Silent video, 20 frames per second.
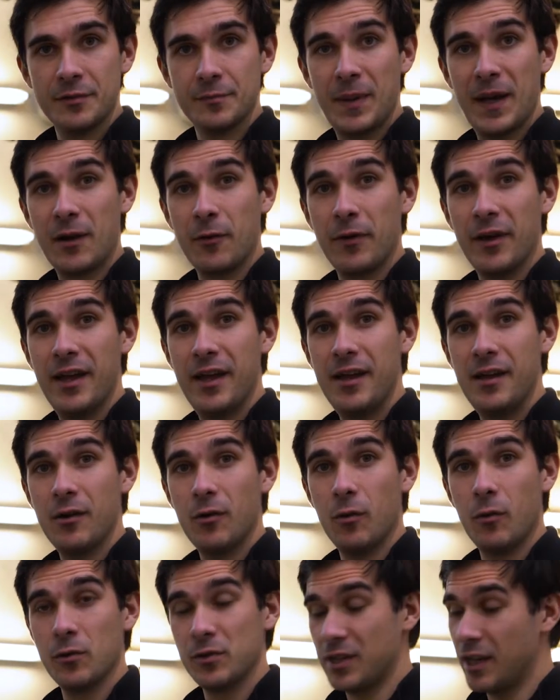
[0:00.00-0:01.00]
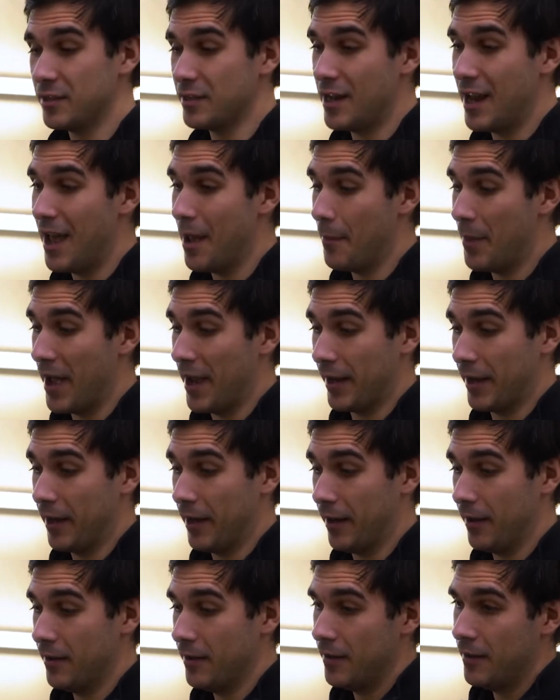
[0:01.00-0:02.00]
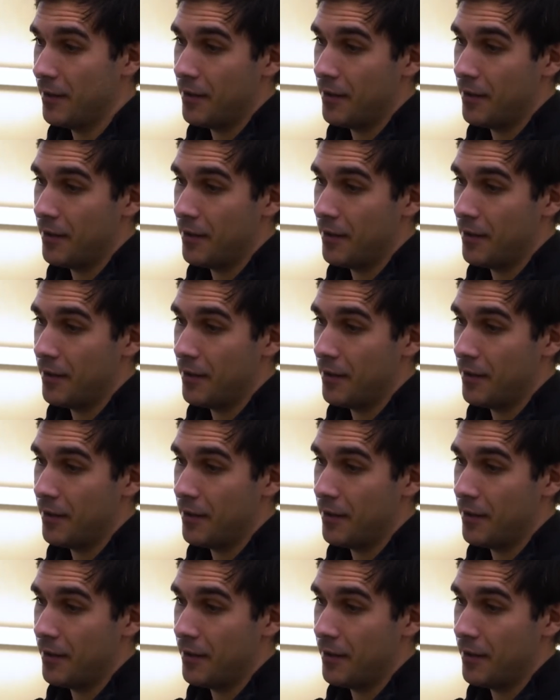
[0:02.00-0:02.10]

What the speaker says: panel here also has an airbag in it.